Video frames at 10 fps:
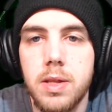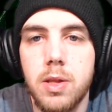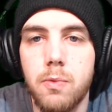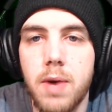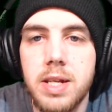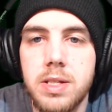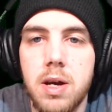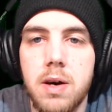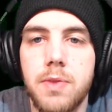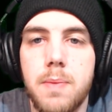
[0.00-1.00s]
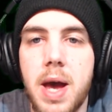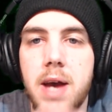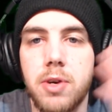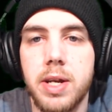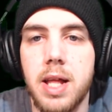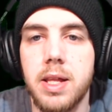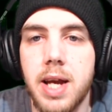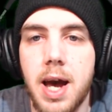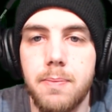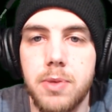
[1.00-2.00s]
the rest of the Maverick
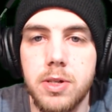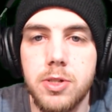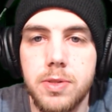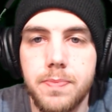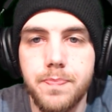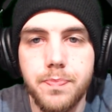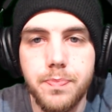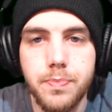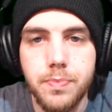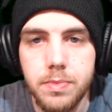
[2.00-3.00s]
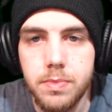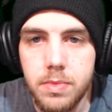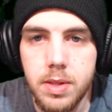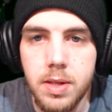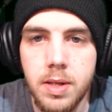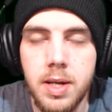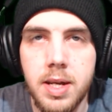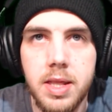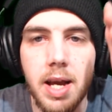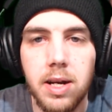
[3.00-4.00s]
helicopters
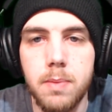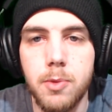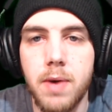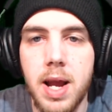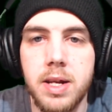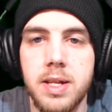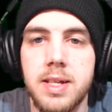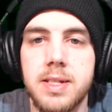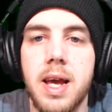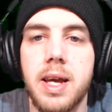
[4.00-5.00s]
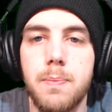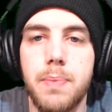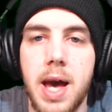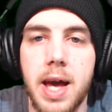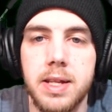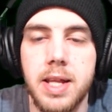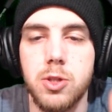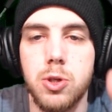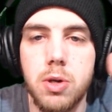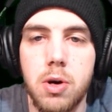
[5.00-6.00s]
that come around in the second pack
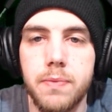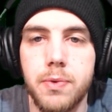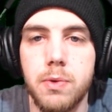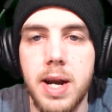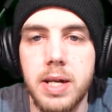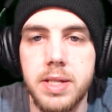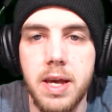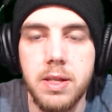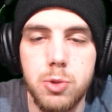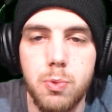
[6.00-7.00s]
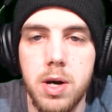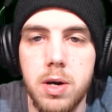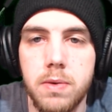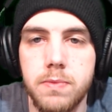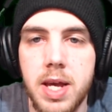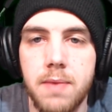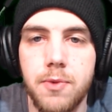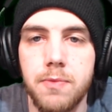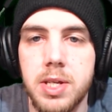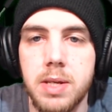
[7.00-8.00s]
that took off around 10:12,
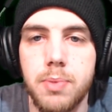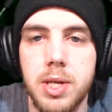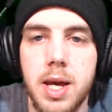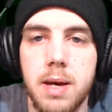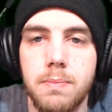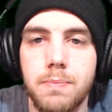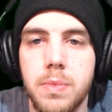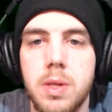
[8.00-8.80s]
10:15 p.m.